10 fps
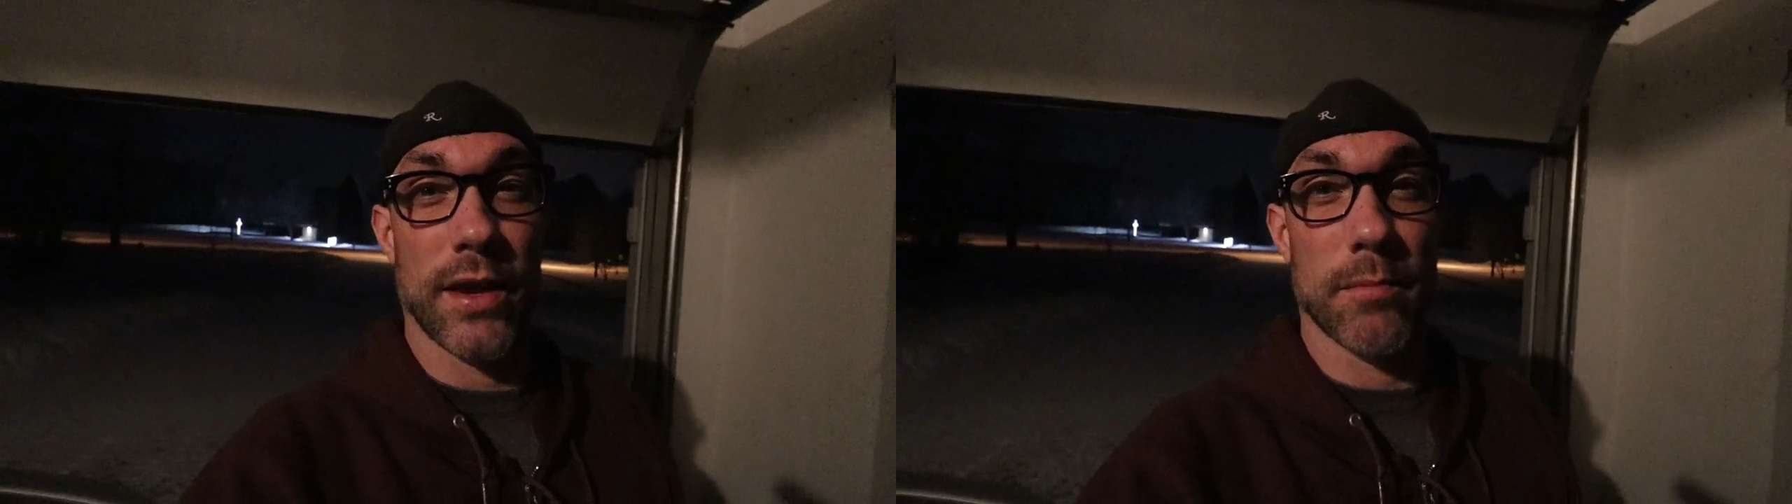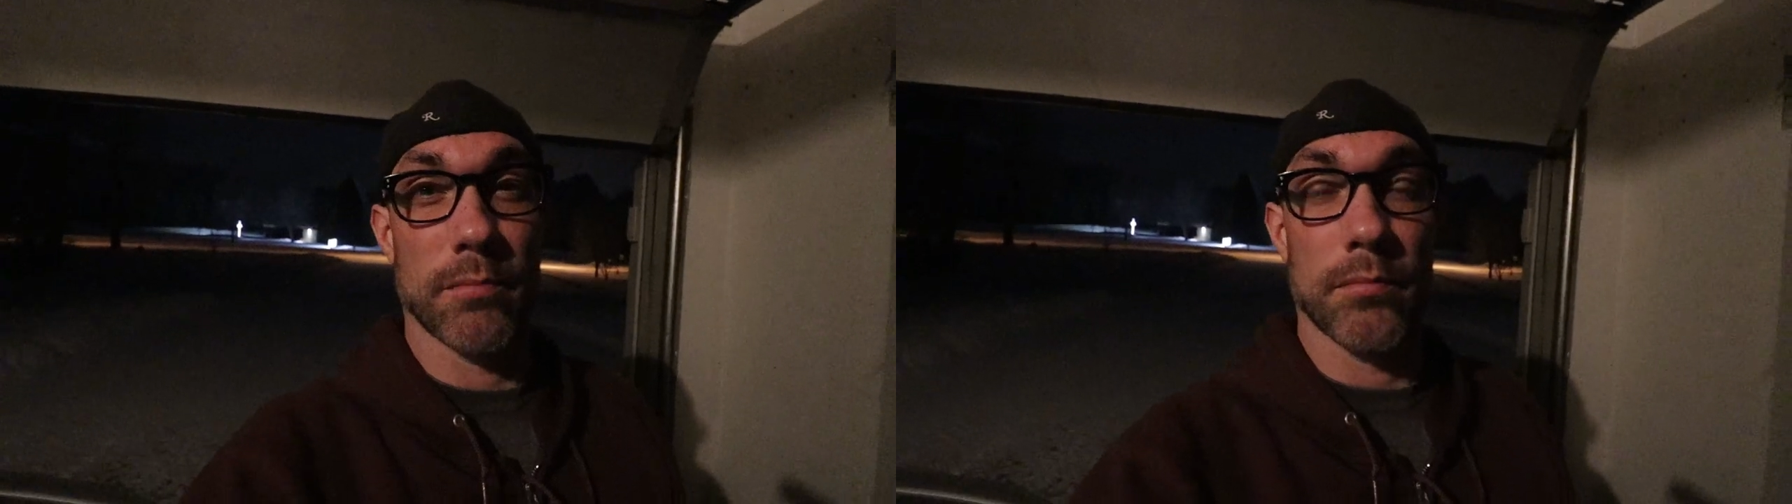
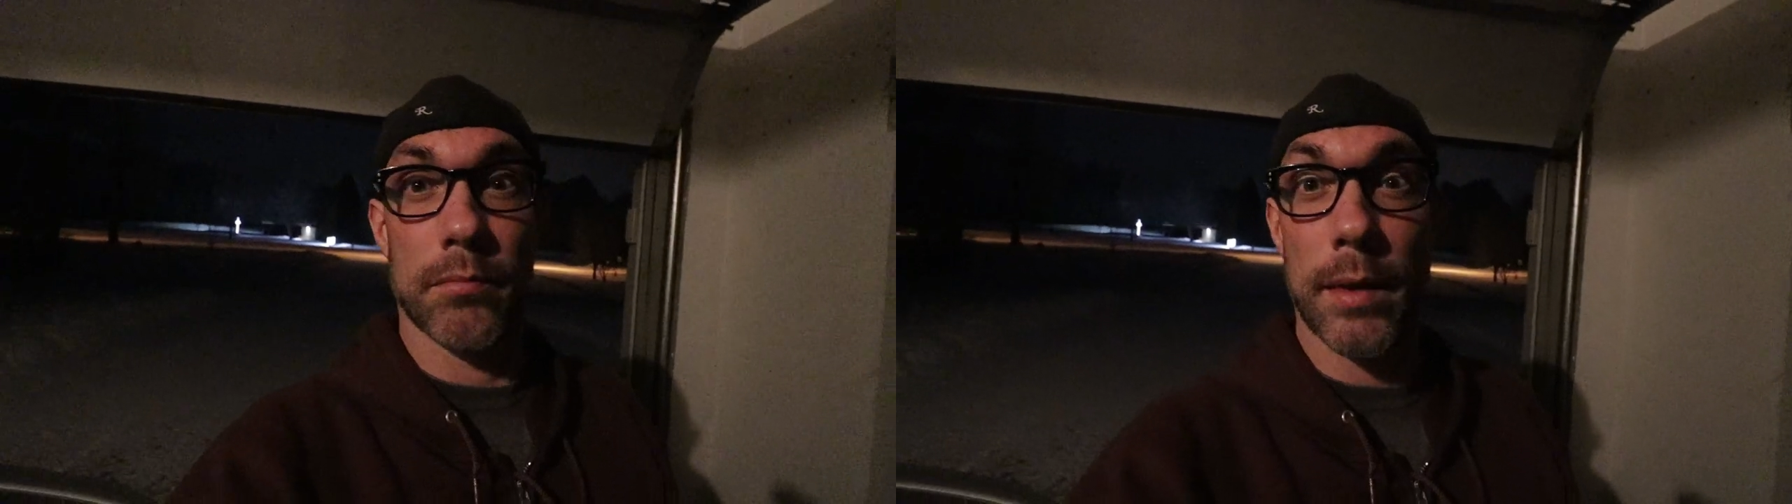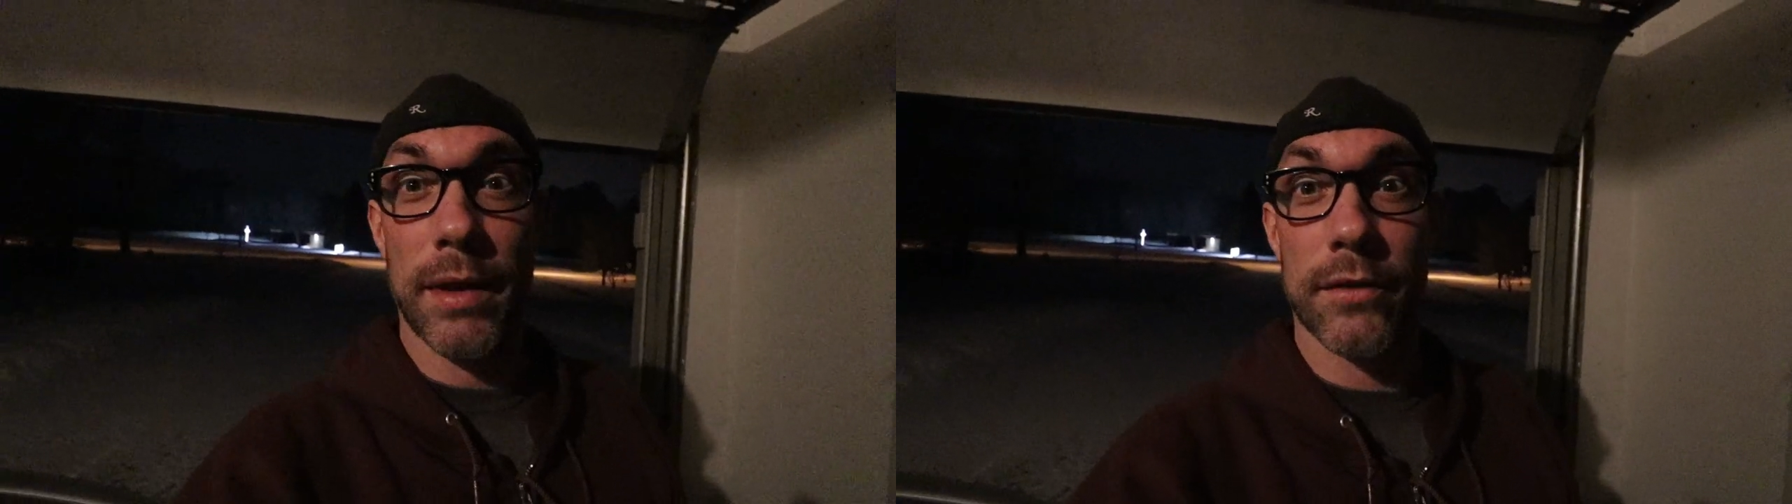time.
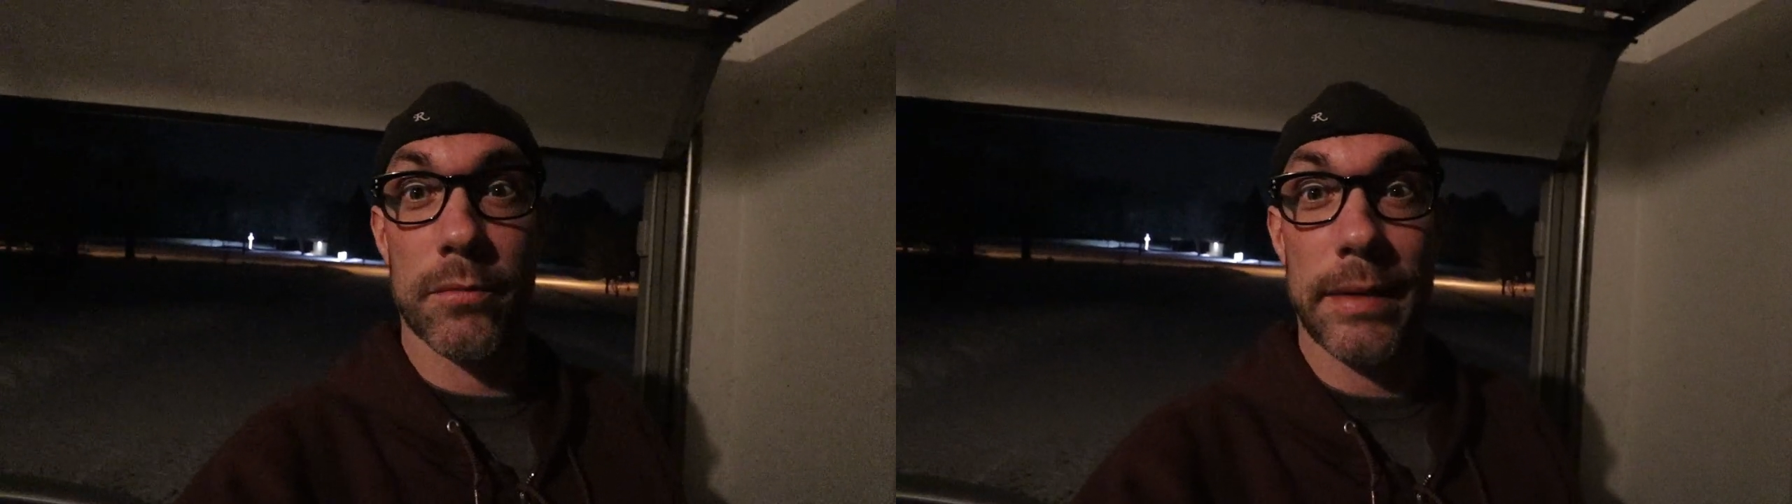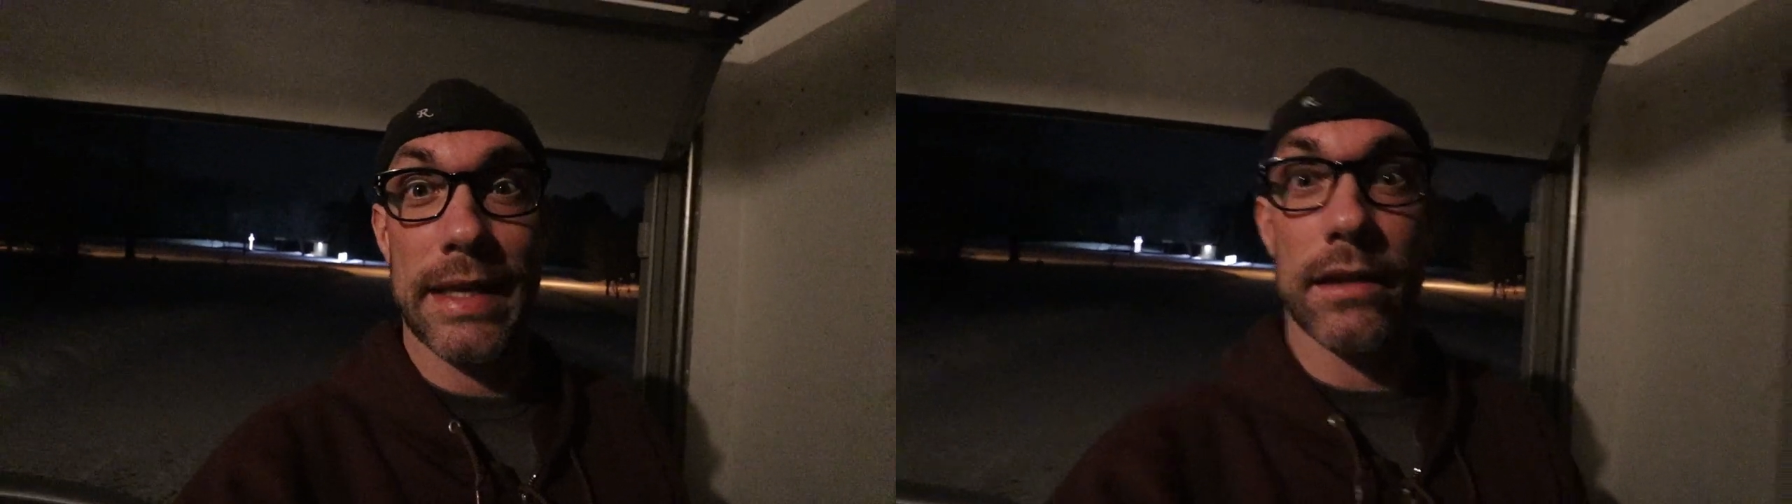Maybe I'll
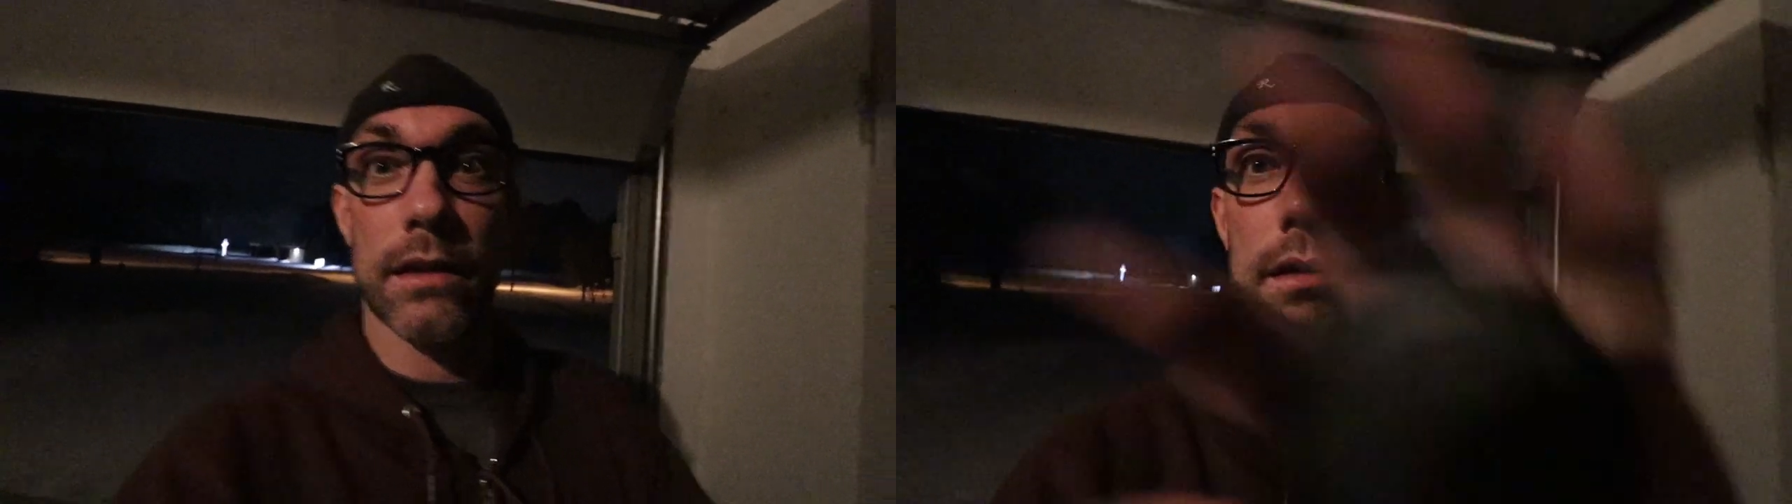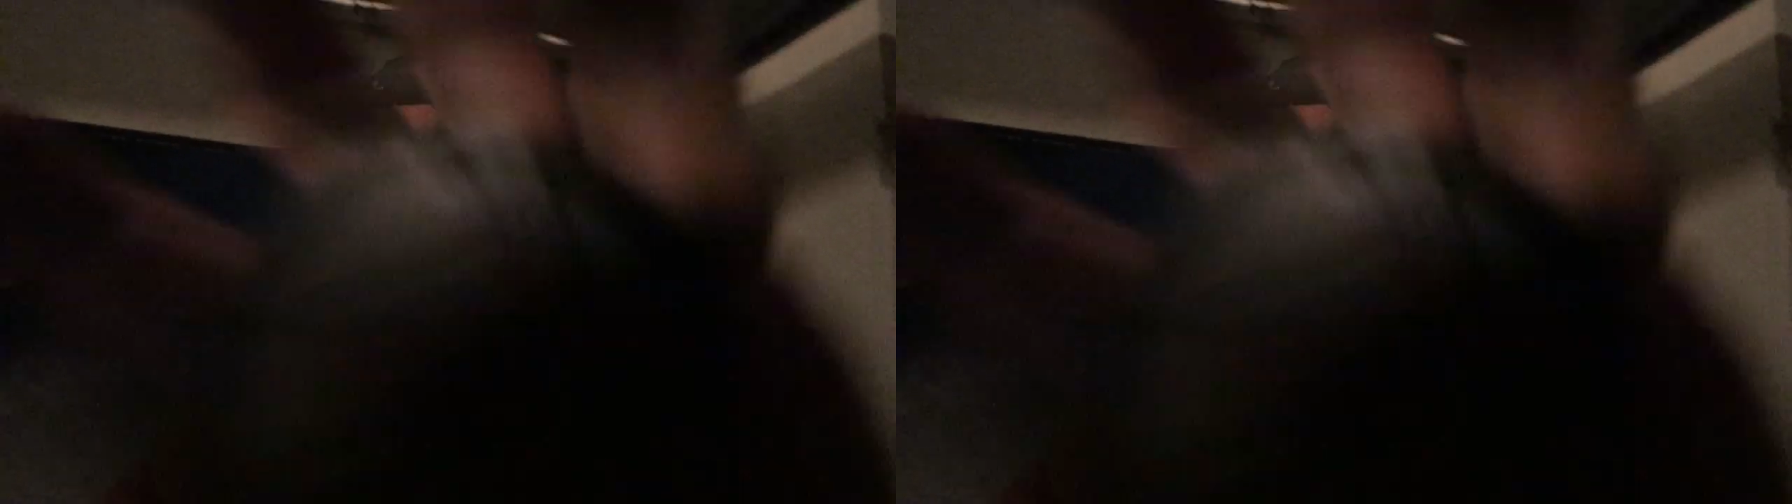speed.